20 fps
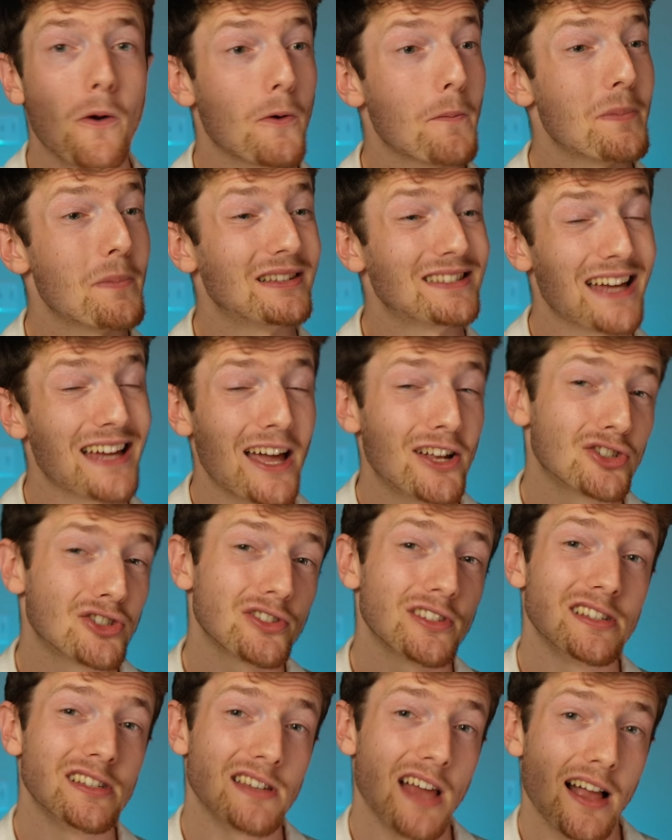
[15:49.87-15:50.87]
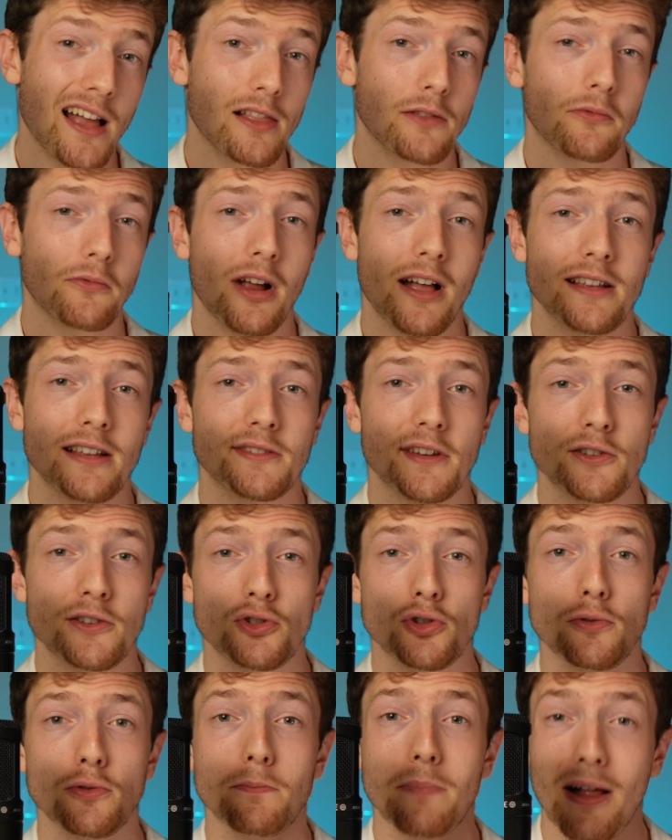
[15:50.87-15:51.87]
or potentially Declan Rice and
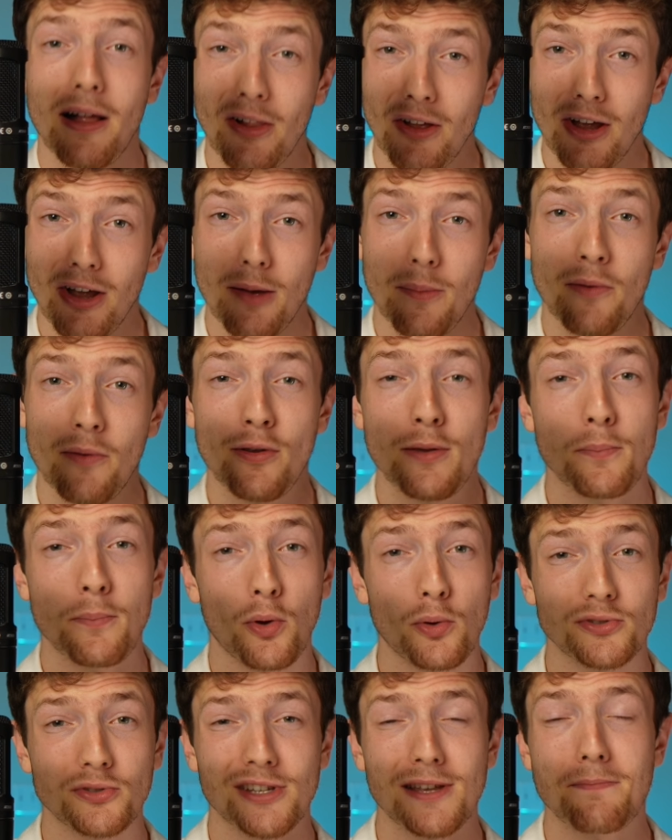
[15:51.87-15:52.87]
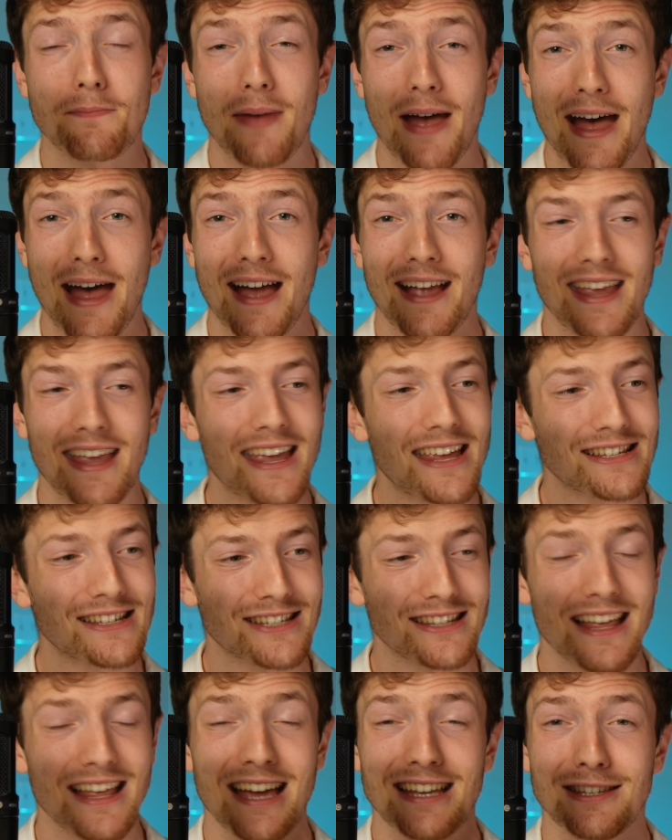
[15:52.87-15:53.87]
Jude Bellingham if he pulls him back
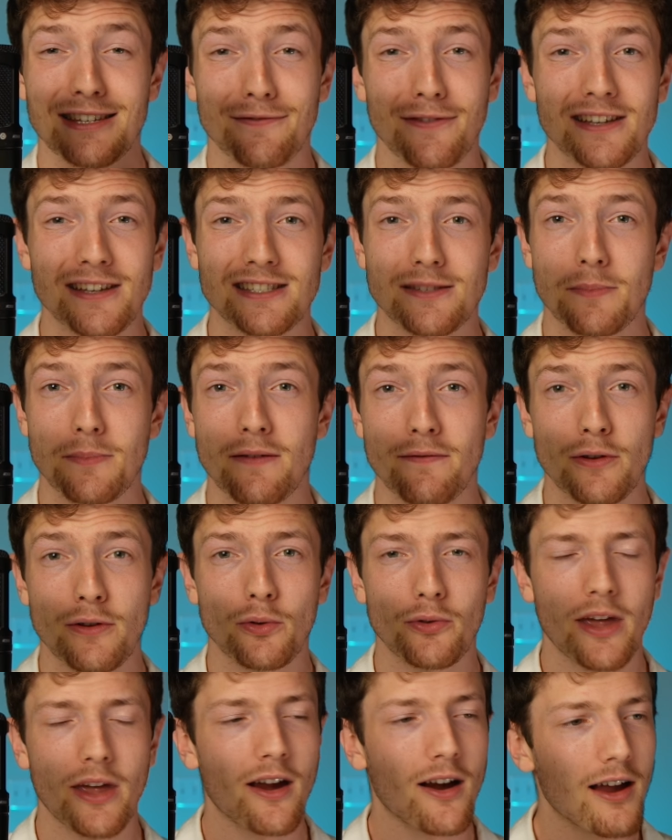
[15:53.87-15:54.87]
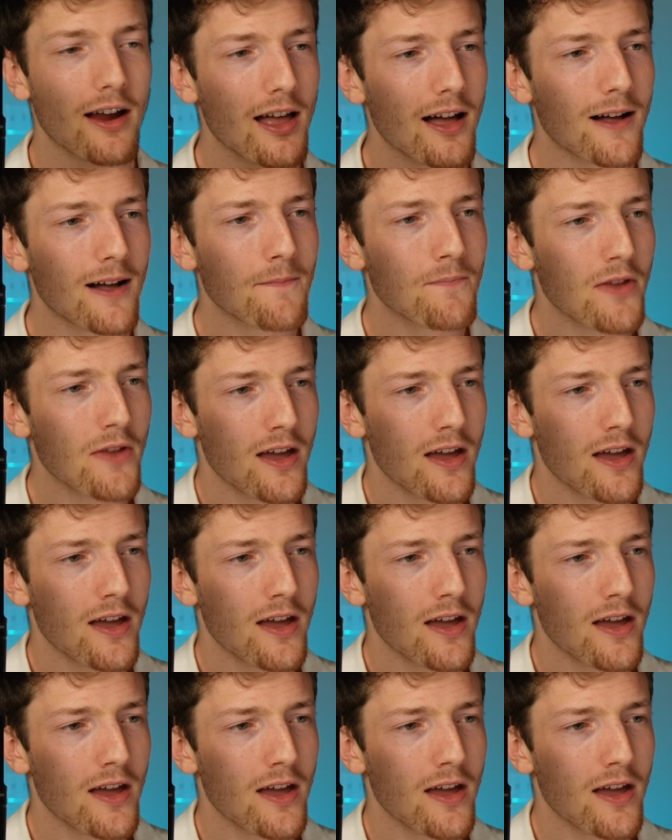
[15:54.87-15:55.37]
into that defensive midfield area,